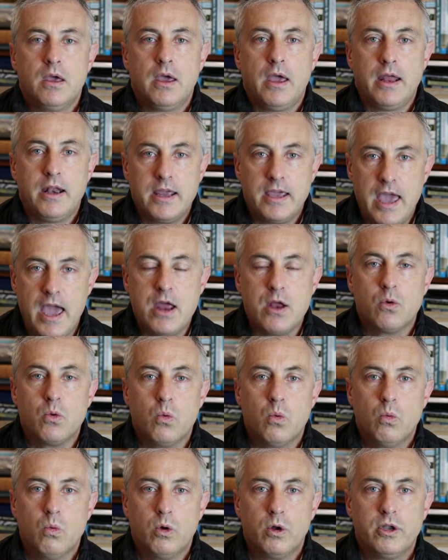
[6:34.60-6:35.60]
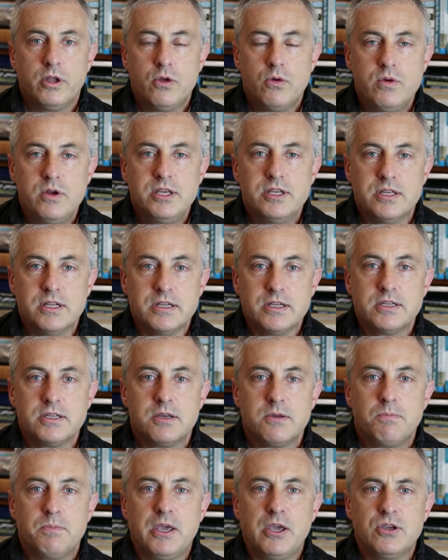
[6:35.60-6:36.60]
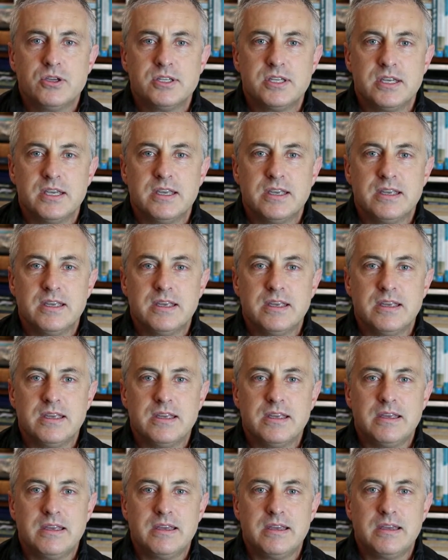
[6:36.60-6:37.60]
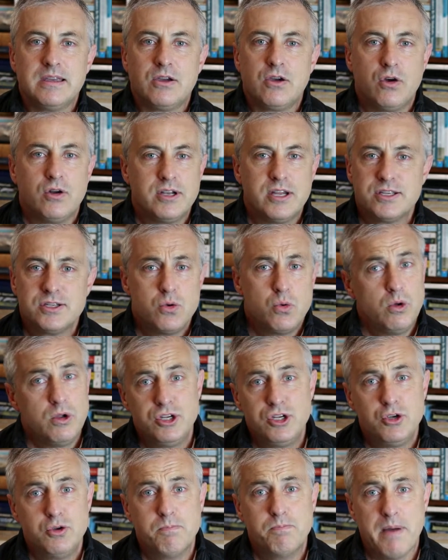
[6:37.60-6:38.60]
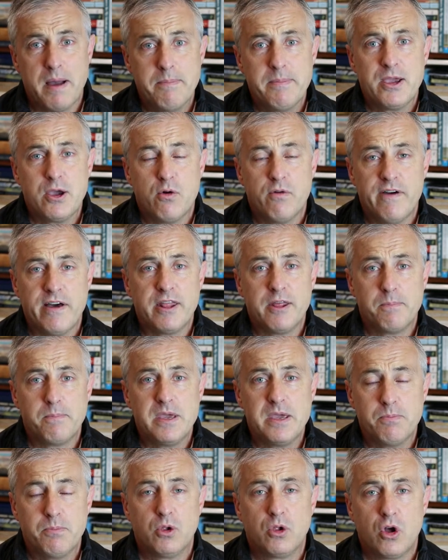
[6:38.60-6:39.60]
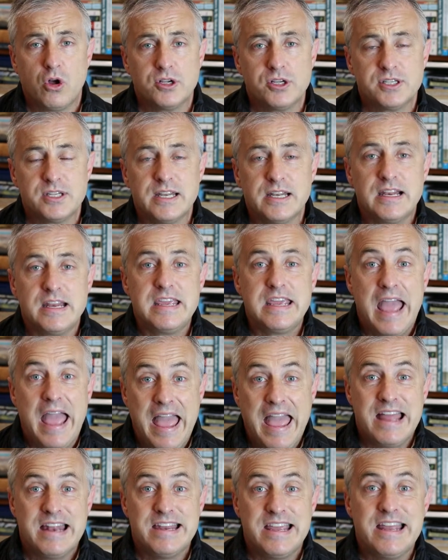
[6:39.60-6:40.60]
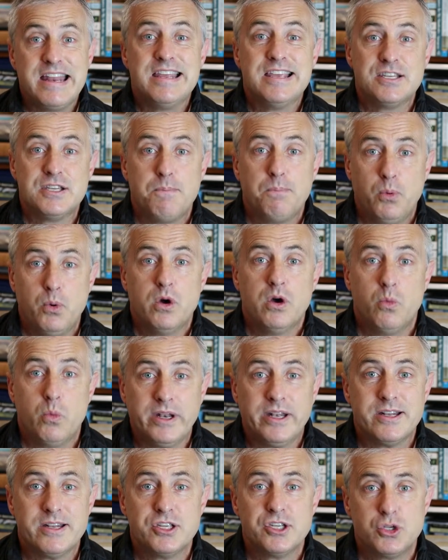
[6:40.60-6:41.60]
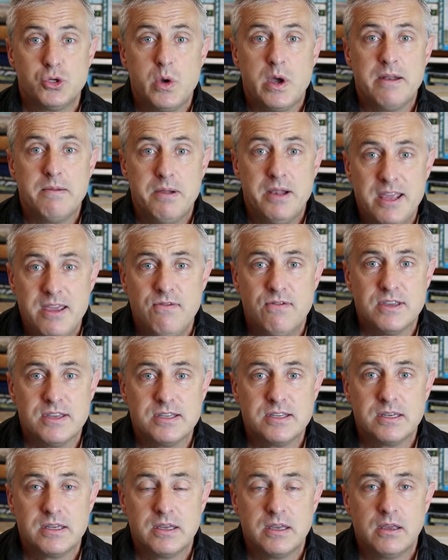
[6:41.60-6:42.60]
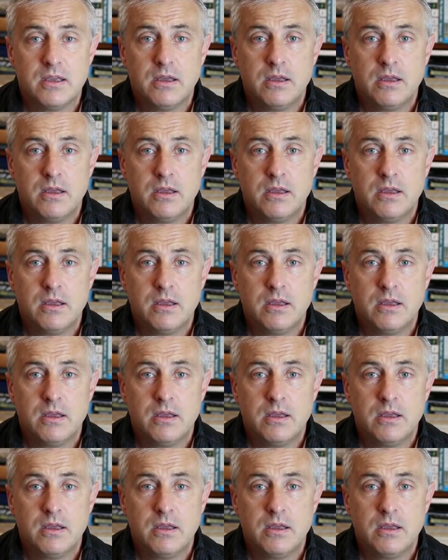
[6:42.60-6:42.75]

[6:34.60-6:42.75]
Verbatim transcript: And again, what are the reasons? Because God doesn't want you bumming off other people constantly, and it is a poor witness to unbelievers.